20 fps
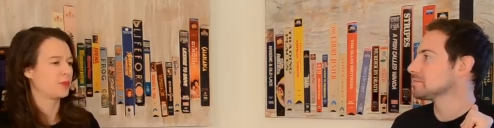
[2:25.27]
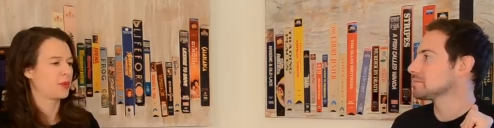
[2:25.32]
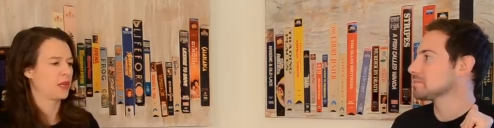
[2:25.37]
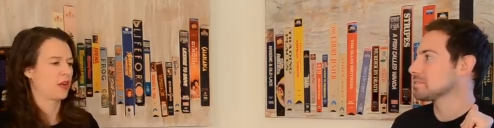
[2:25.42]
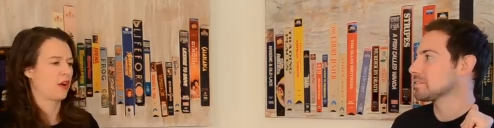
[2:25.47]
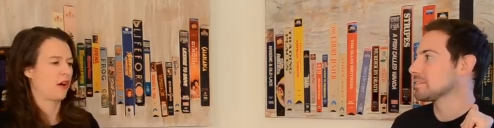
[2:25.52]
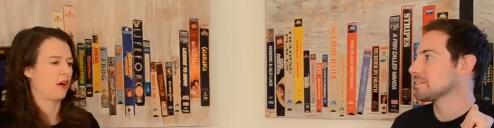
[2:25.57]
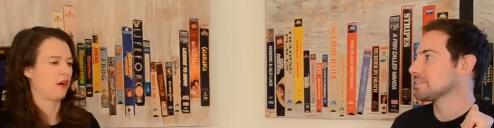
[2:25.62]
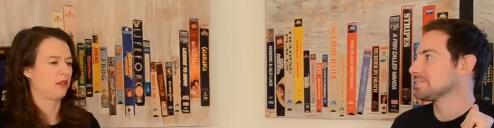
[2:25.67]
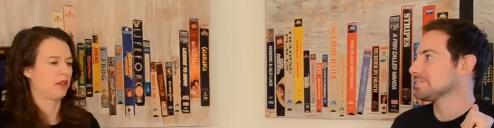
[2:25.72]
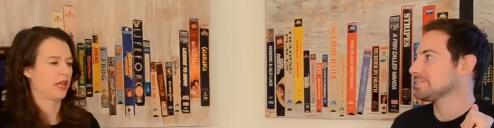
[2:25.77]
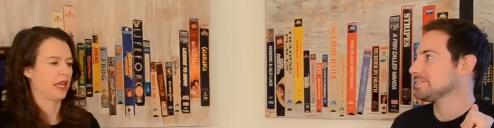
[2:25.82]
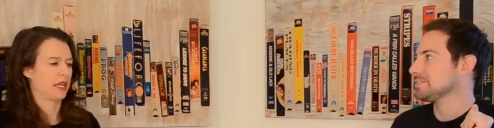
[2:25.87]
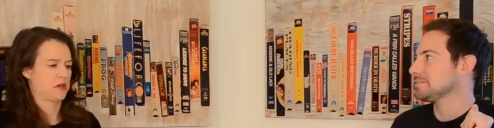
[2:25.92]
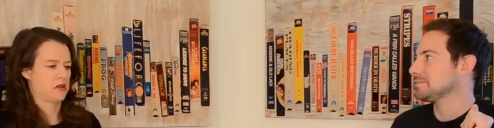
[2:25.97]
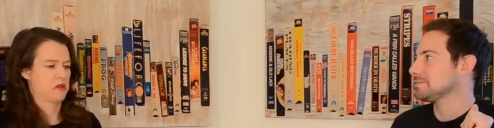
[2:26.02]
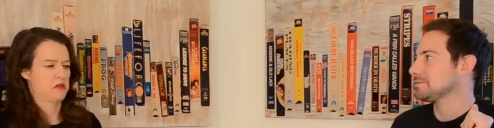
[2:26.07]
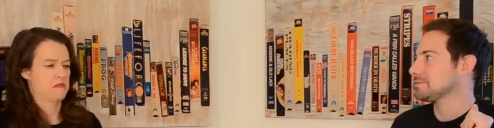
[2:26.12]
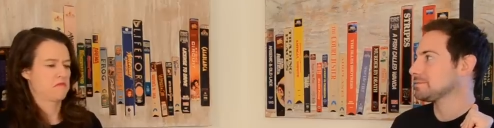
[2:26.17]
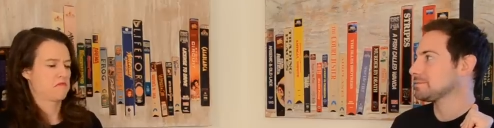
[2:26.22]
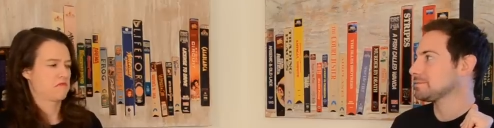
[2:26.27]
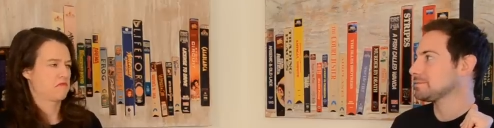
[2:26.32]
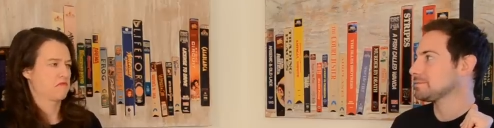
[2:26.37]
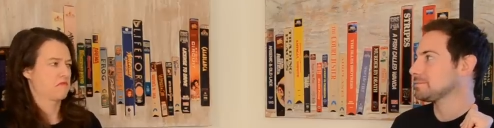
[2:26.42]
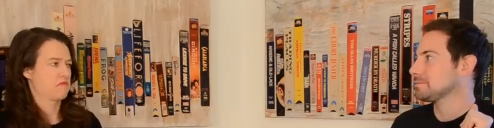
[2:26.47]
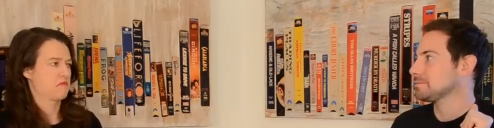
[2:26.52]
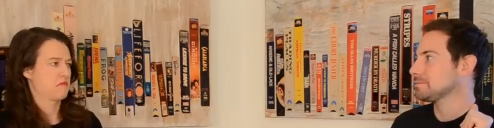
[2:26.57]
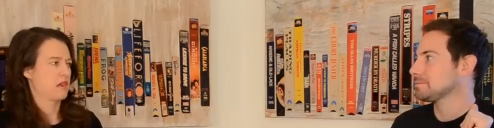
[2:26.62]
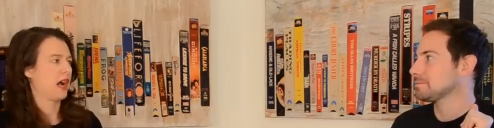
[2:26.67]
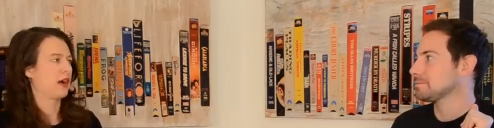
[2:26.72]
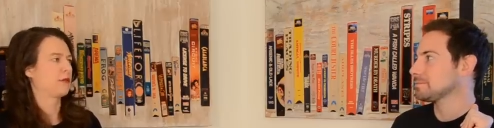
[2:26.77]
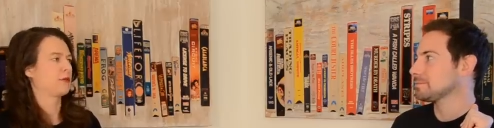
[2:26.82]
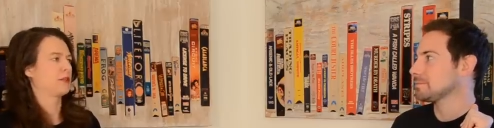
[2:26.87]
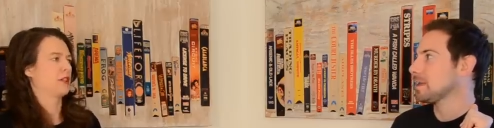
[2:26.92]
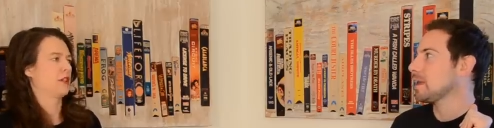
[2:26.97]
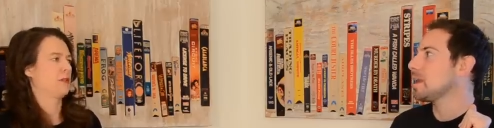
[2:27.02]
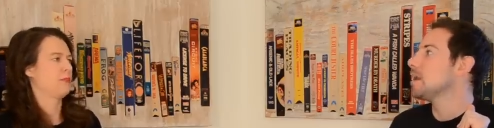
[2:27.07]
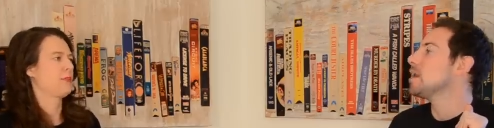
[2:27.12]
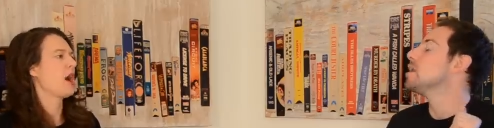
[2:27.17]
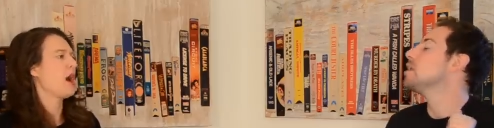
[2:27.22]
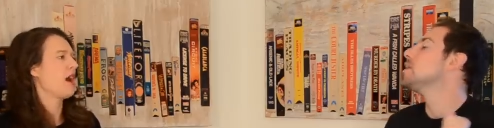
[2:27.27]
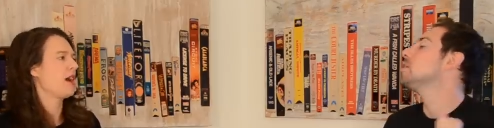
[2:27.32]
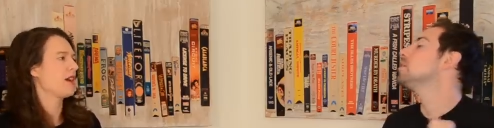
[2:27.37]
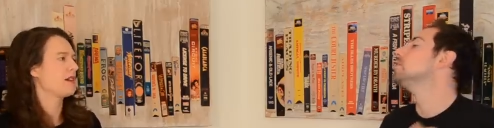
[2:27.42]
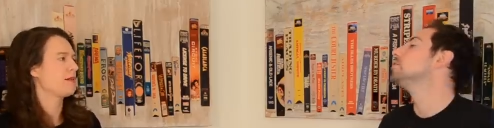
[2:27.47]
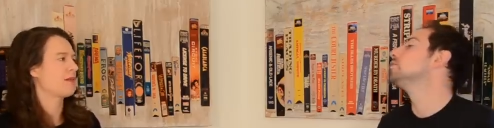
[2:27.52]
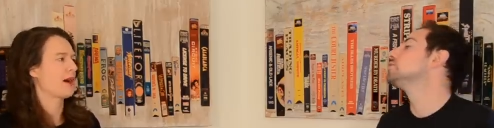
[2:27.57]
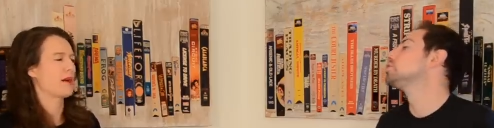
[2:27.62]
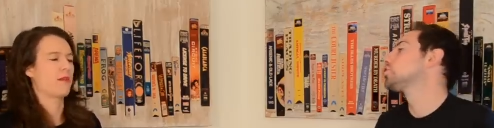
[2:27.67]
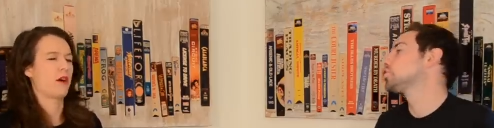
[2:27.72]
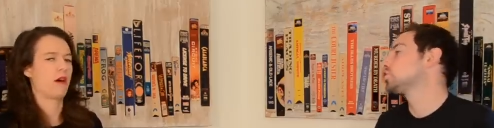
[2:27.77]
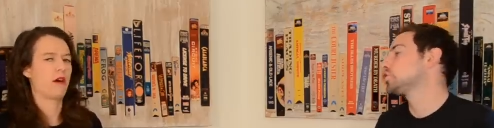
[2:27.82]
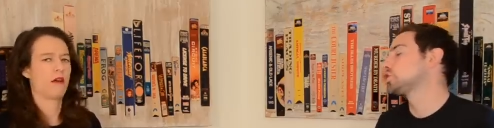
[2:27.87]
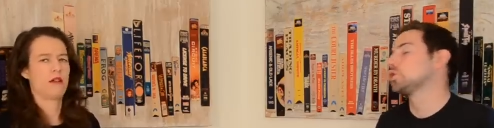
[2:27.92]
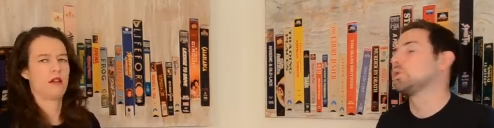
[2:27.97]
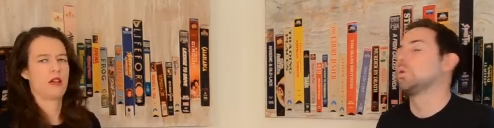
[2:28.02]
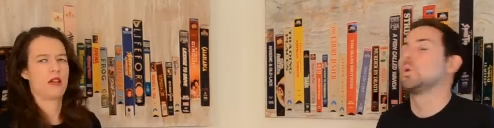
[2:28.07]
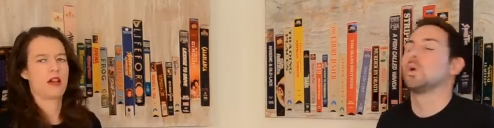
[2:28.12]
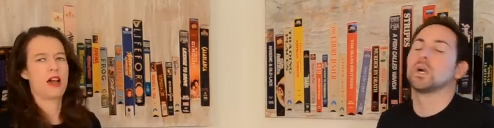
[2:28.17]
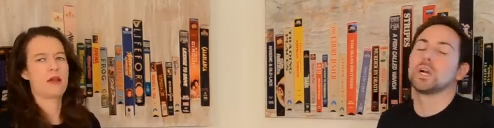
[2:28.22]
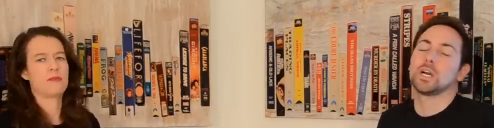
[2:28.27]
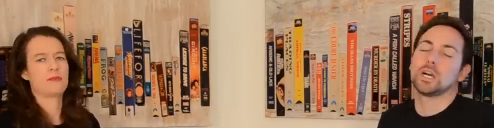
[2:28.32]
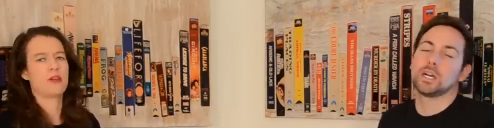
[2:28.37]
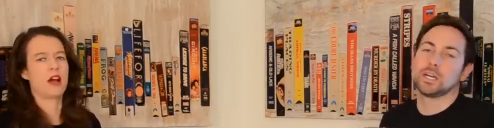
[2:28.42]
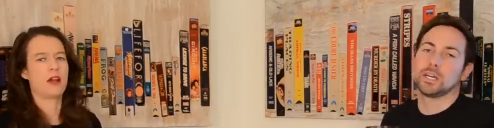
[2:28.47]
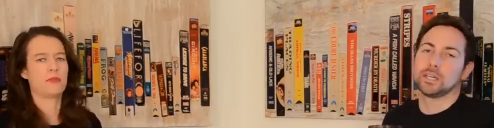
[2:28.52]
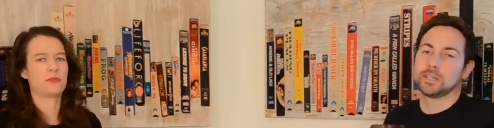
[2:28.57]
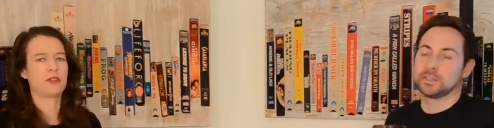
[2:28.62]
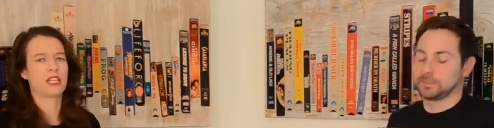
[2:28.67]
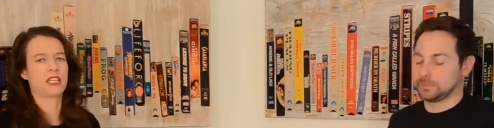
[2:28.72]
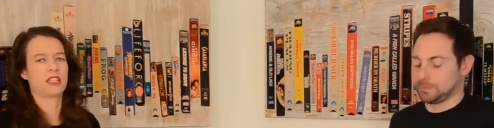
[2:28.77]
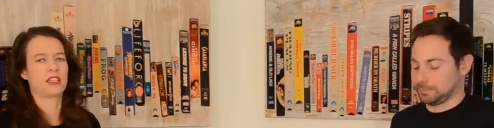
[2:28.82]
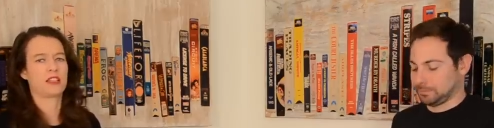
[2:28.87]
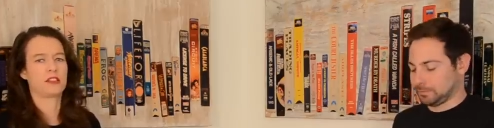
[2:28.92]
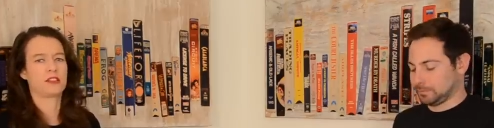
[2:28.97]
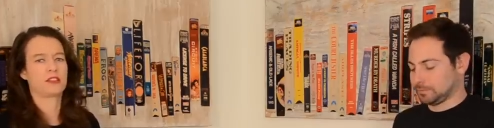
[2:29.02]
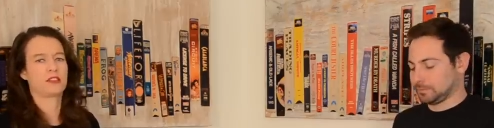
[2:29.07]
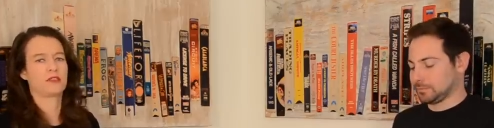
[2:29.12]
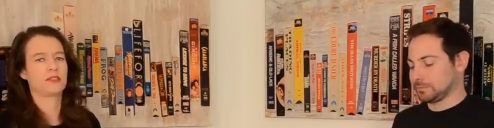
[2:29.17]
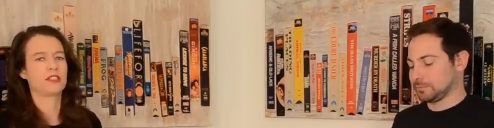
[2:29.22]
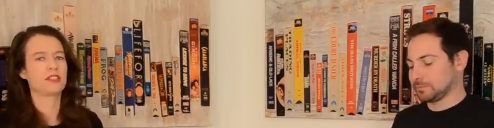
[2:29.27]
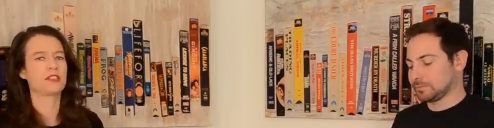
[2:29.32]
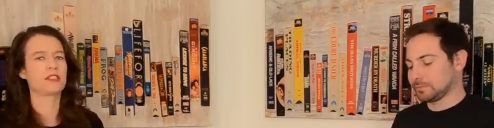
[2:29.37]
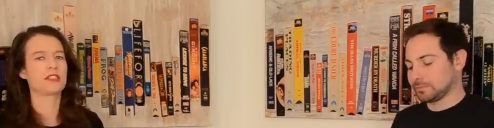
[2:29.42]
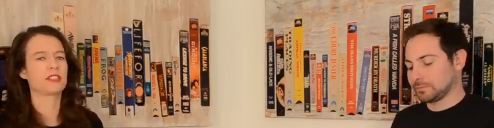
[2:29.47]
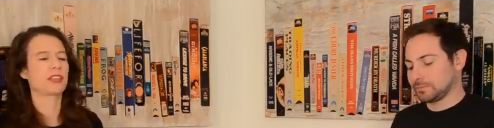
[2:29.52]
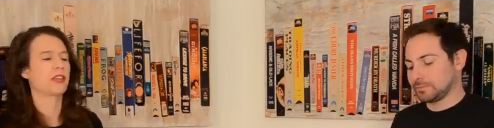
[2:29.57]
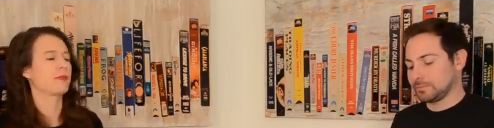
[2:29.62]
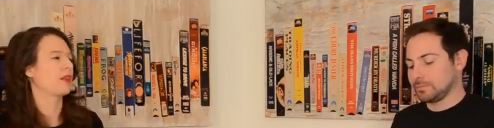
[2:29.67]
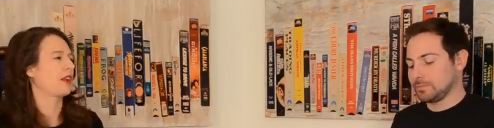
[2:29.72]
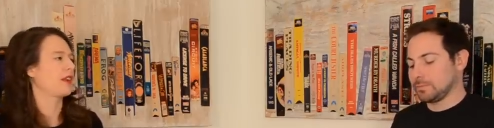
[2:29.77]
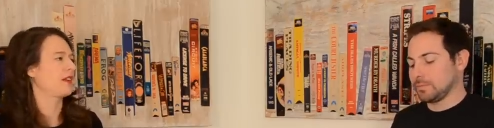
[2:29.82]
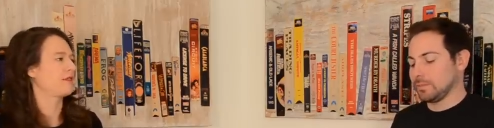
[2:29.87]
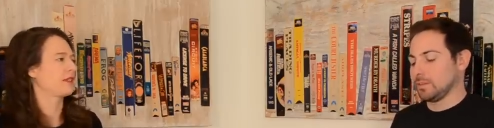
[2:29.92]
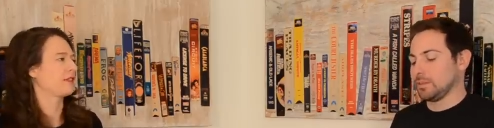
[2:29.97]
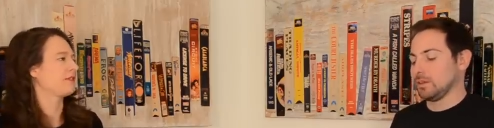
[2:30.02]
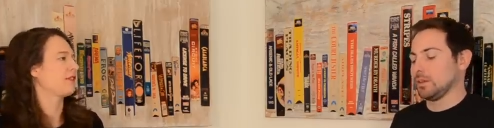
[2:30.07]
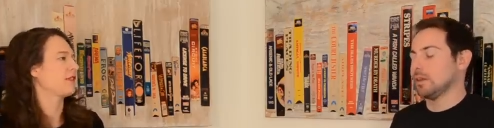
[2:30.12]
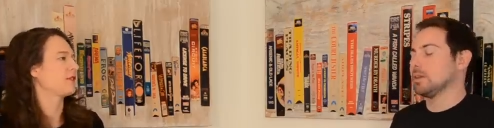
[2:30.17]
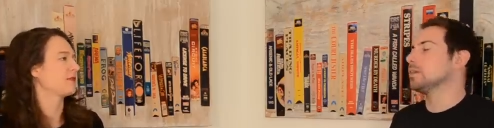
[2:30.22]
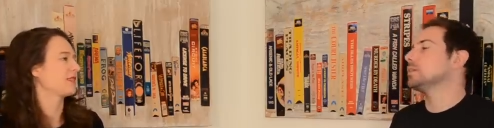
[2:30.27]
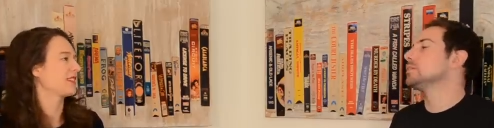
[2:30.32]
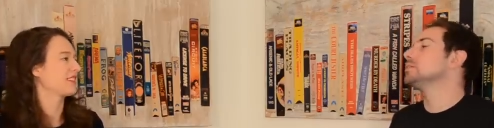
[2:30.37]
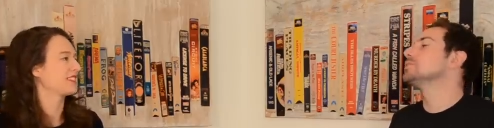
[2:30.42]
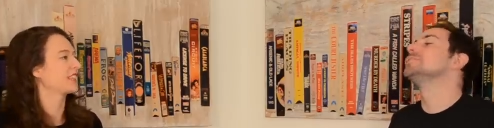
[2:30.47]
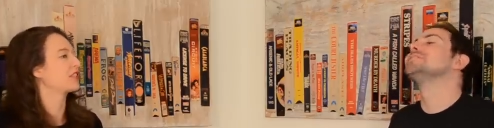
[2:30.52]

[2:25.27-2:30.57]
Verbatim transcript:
Speaker 1: been all like, I was in the bottom. I'm all, sure. I'm, not, I'm taking this too seriously. I'm not having fun with it.